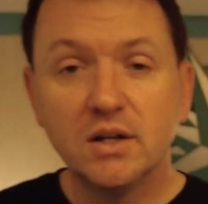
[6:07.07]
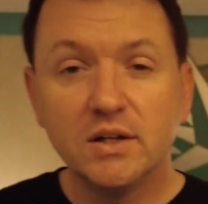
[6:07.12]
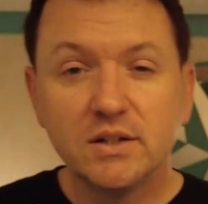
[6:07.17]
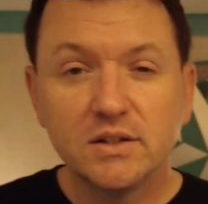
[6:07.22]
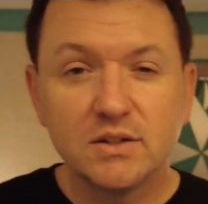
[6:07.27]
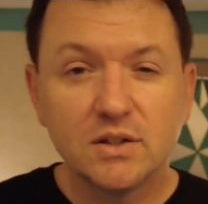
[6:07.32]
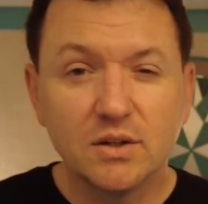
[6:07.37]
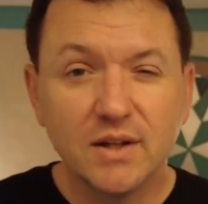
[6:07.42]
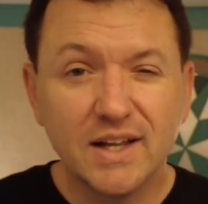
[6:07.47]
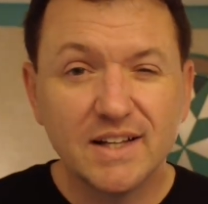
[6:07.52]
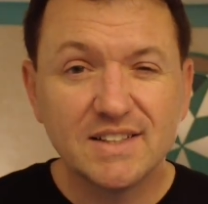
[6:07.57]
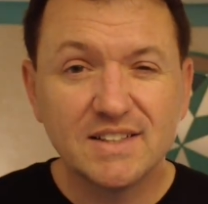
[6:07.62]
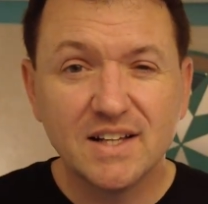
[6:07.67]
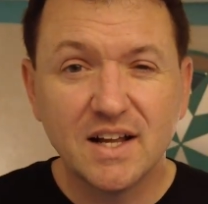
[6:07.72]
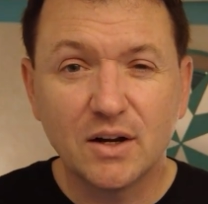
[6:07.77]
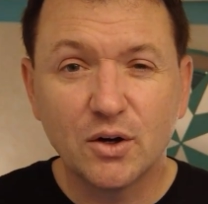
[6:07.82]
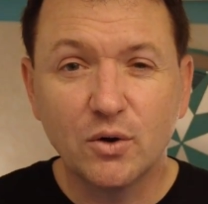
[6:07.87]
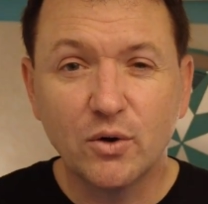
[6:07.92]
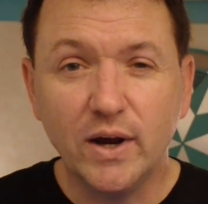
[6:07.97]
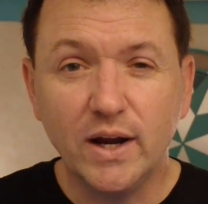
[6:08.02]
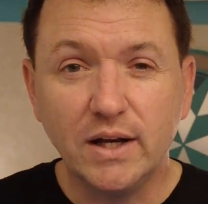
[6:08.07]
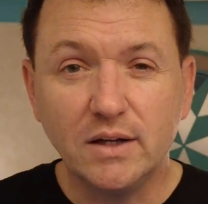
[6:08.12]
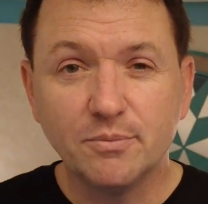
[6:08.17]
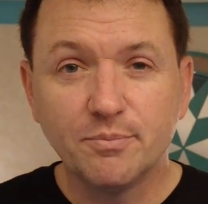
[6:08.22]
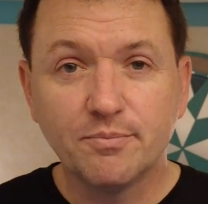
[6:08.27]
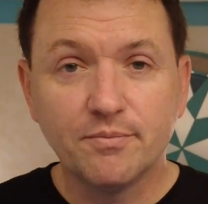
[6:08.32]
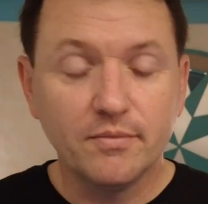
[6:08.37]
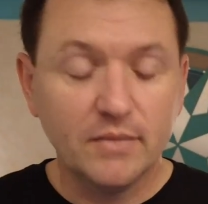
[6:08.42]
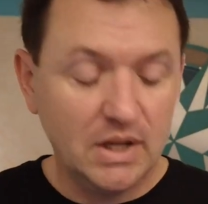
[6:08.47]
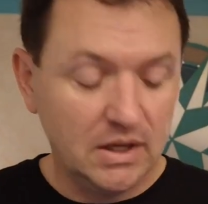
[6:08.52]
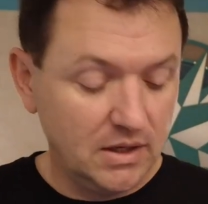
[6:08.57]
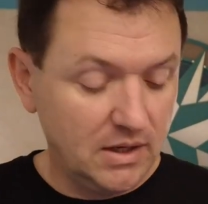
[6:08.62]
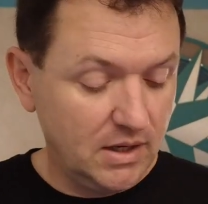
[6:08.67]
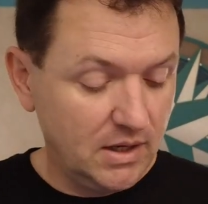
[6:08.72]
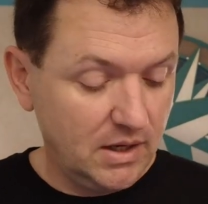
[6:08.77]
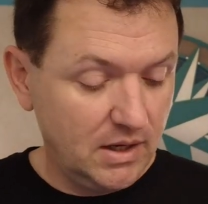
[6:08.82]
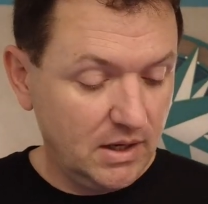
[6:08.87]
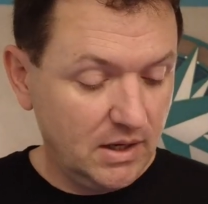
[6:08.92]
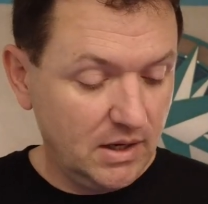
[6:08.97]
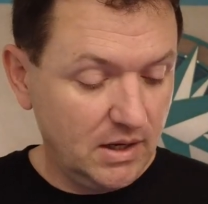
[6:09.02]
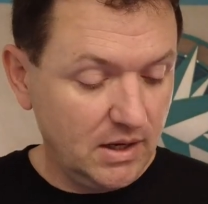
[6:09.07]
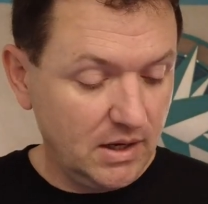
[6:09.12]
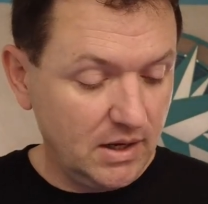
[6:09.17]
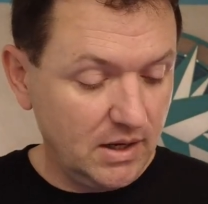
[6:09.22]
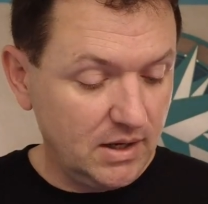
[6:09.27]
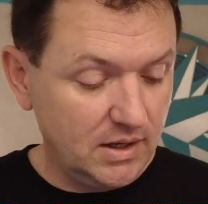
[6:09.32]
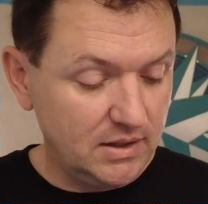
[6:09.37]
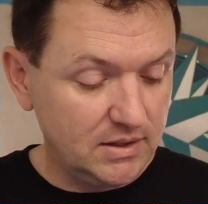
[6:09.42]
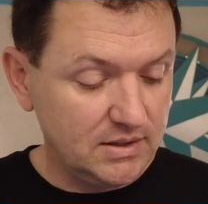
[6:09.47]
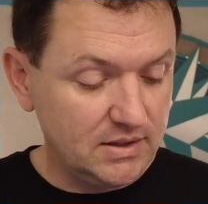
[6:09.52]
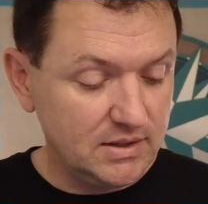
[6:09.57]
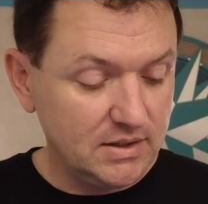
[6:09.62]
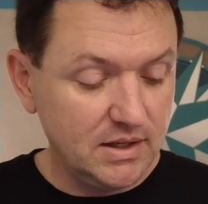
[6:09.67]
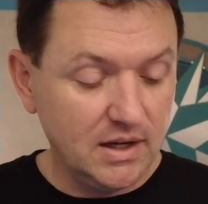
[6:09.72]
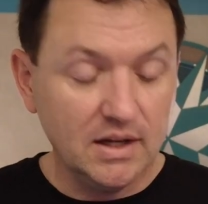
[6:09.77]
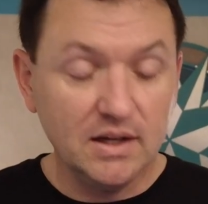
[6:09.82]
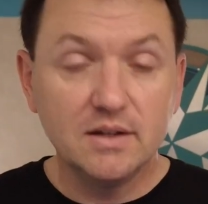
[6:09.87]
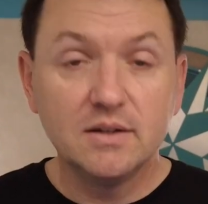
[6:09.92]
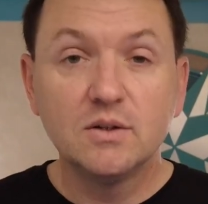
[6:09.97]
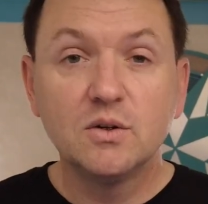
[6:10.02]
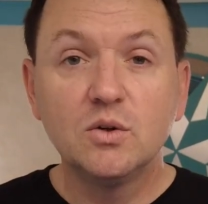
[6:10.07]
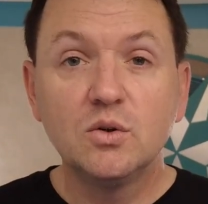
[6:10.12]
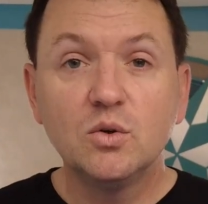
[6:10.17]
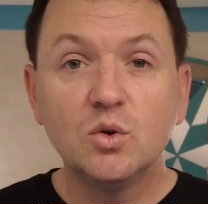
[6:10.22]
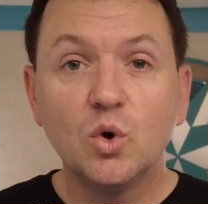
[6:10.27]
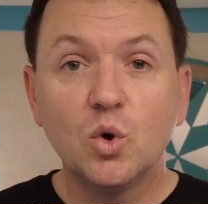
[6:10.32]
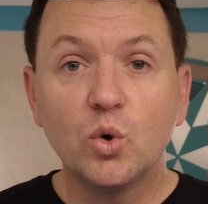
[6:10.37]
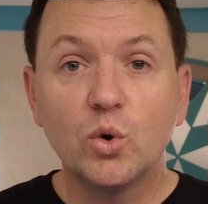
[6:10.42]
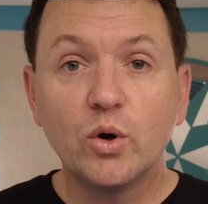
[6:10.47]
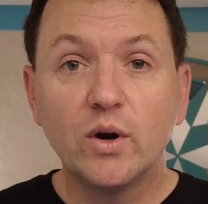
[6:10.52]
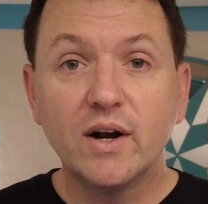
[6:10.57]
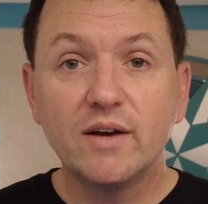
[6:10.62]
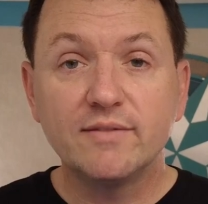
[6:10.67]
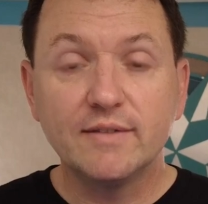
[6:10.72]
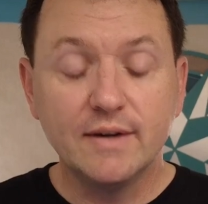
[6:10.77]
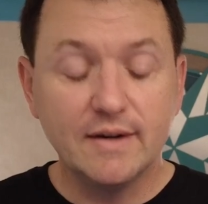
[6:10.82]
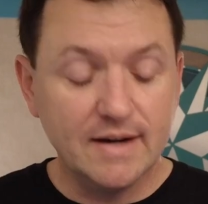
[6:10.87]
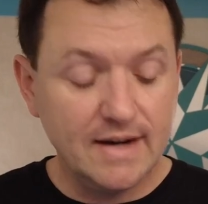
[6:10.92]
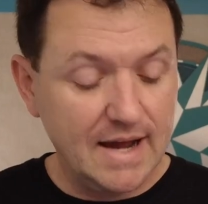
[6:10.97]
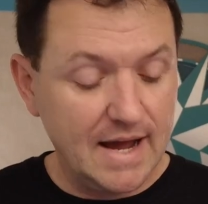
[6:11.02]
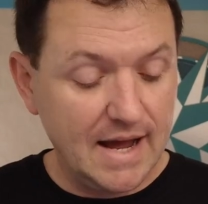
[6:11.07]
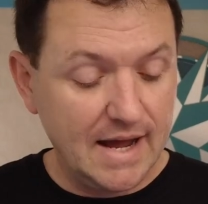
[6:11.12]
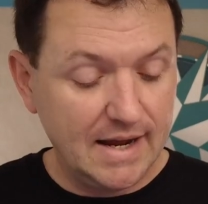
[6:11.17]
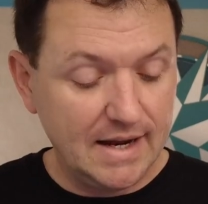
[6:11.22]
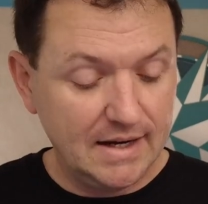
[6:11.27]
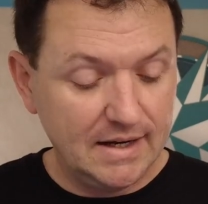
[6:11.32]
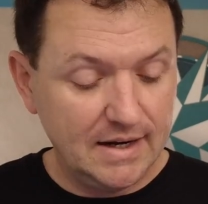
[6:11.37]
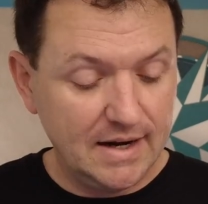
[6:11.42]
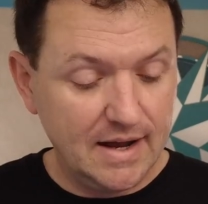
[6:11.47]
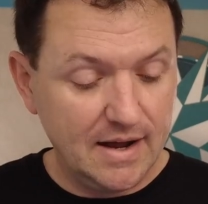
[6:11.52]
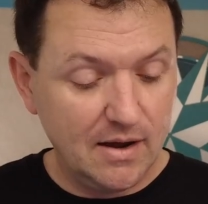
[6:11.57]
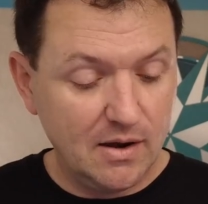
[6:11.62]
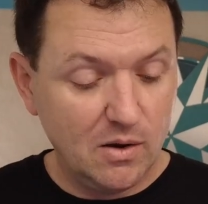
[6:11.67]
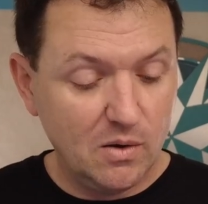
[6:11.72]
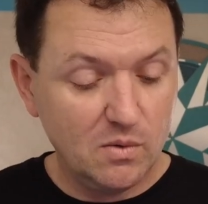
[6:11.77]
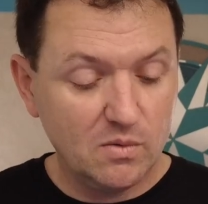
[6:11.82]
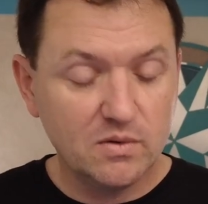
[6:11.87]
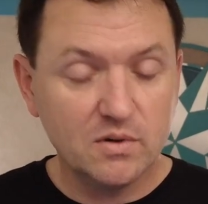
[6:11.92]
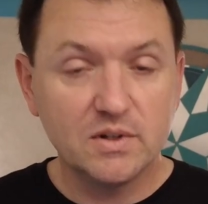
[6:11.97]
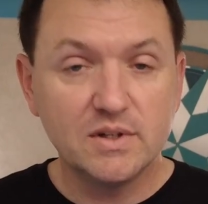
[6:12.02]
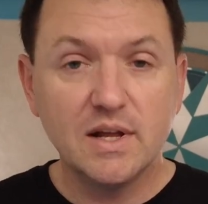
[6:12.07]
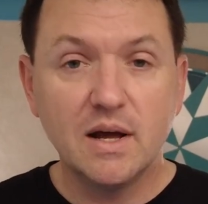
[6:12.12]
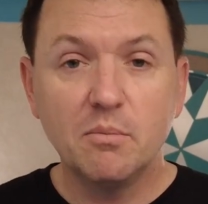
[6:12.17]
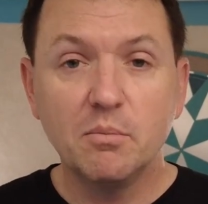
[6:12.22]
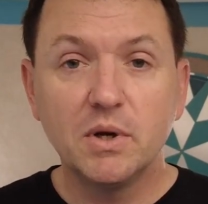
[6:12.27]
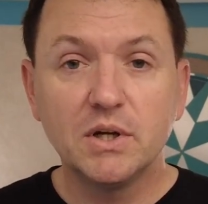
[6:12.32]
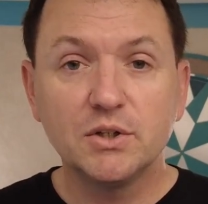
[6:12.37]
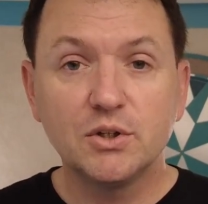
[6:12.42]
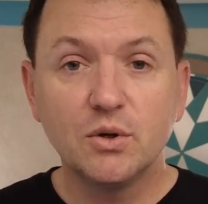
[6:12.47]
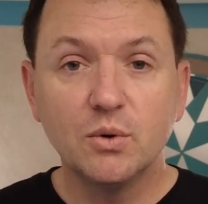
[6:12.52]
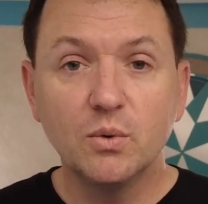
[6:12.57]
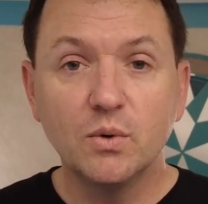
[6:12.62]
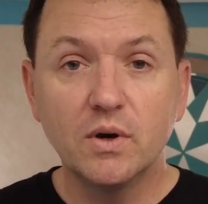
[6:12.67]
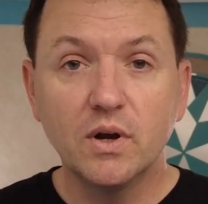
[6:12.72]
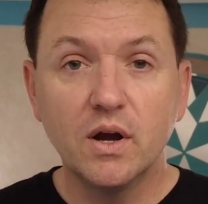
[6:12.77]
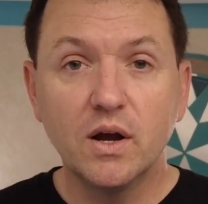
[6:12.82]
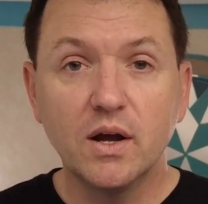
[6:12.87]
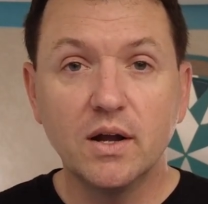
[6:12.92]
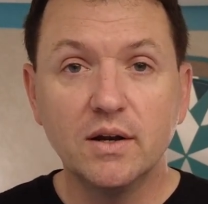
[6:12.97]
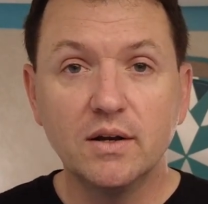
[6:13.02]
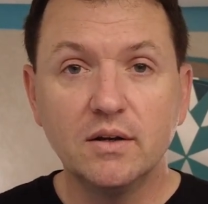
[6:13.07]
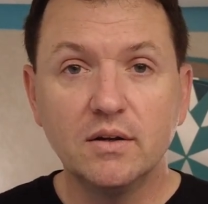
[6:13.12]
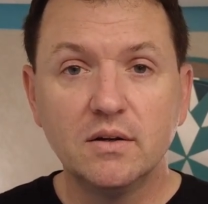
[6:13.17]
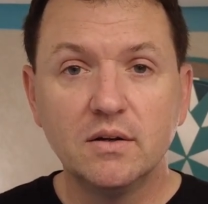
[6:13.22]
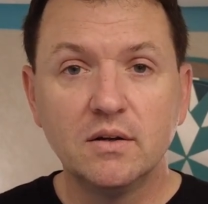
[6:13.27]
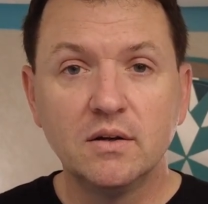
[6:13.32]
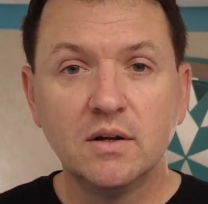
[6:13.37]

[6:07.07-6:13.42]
So that's not great. It's 9:15 now. There's not much going on.